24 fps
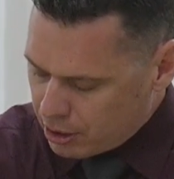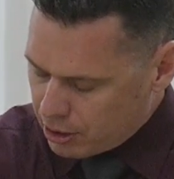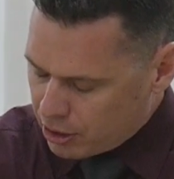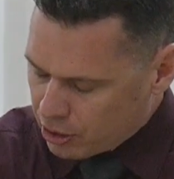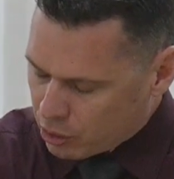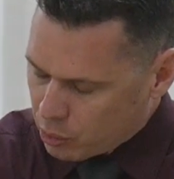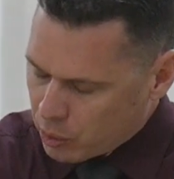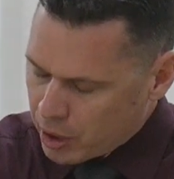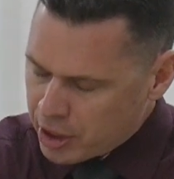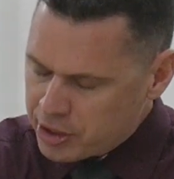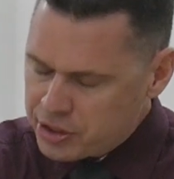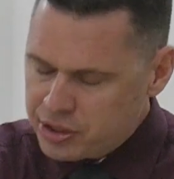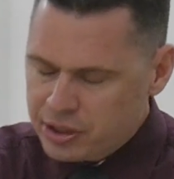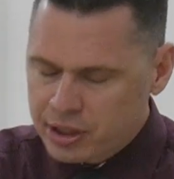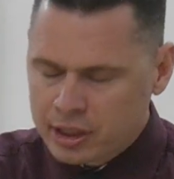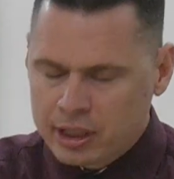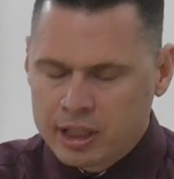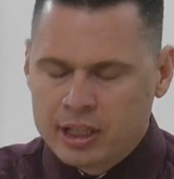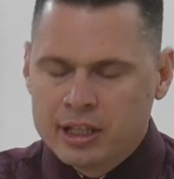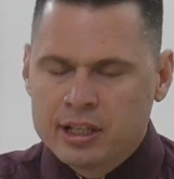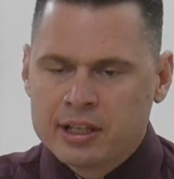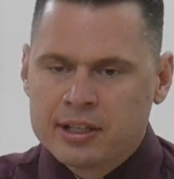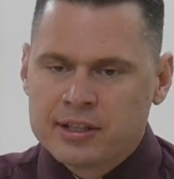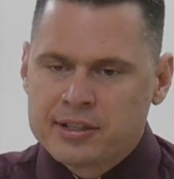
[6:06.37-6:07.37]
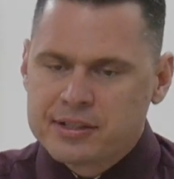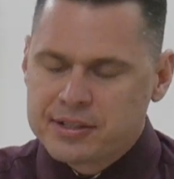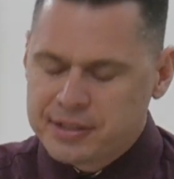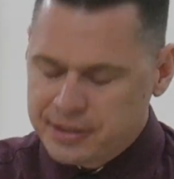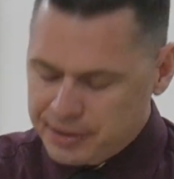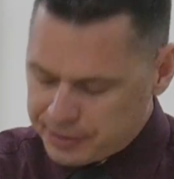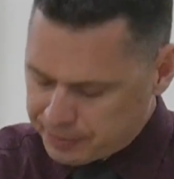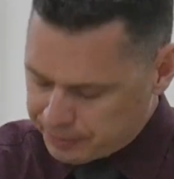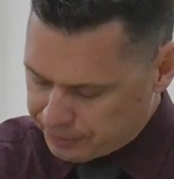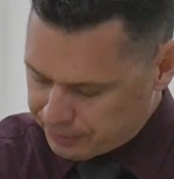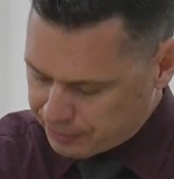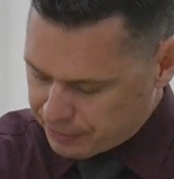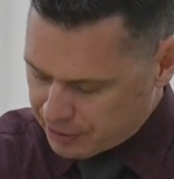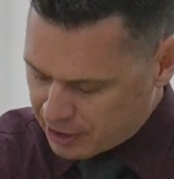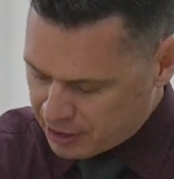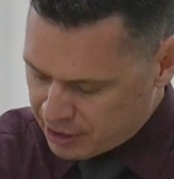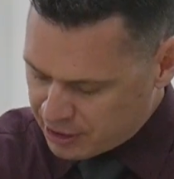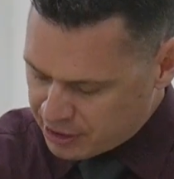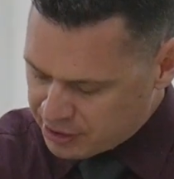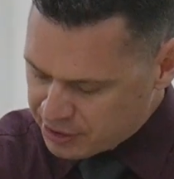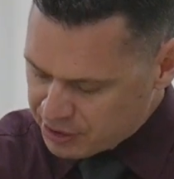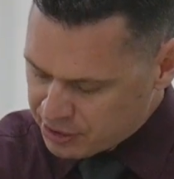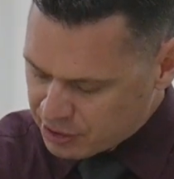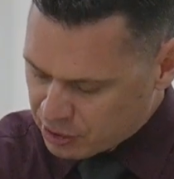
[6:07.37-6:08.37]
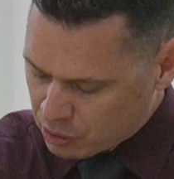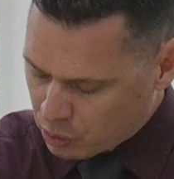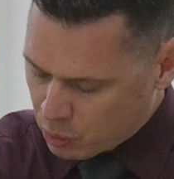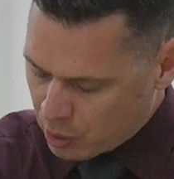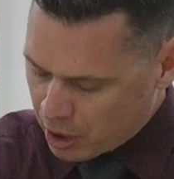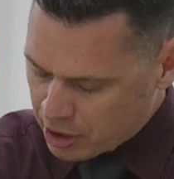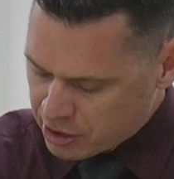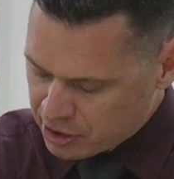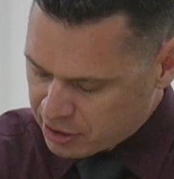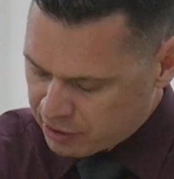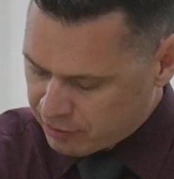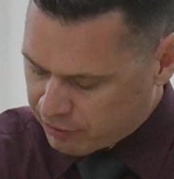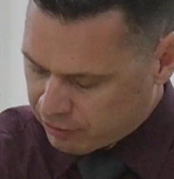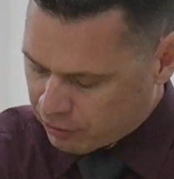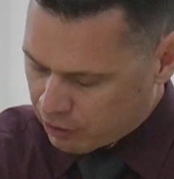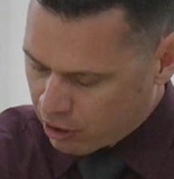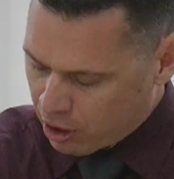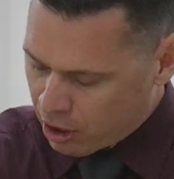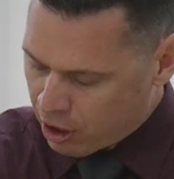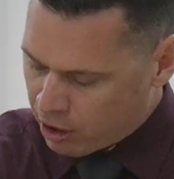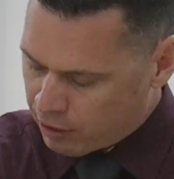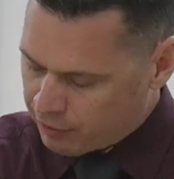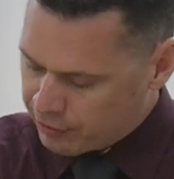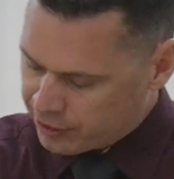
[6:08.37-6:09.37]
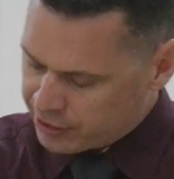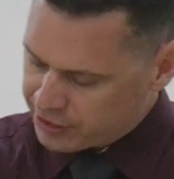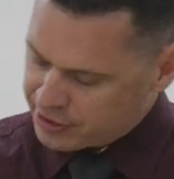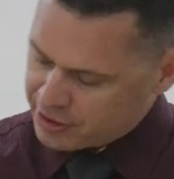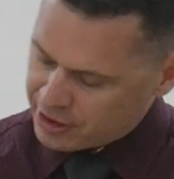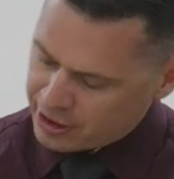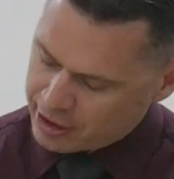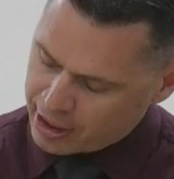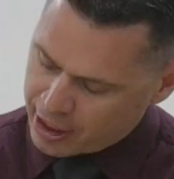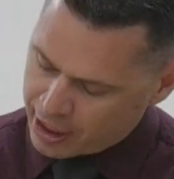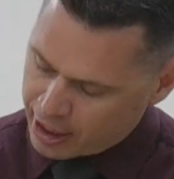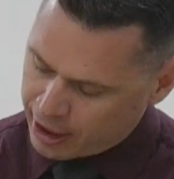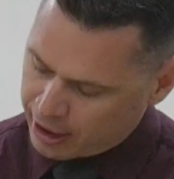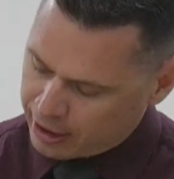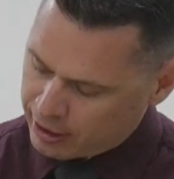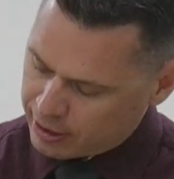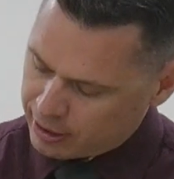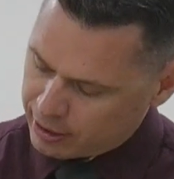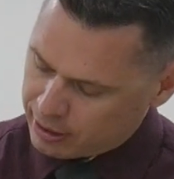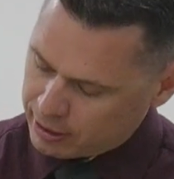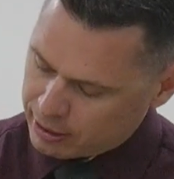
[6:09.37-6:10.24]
The question is, and this is a question for all of us today,